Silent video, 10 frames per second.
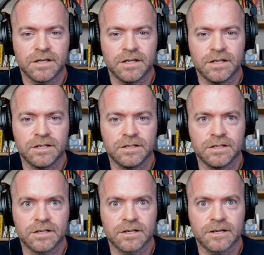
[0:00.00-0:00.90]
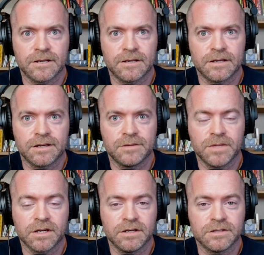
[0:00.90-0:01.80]
and a
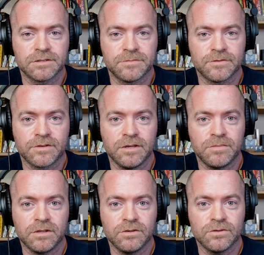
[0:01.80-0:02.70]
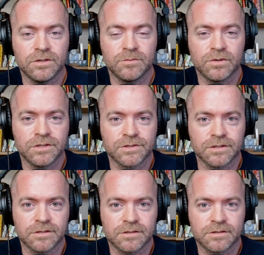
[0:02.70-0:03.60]
mechanism of keeping you in prison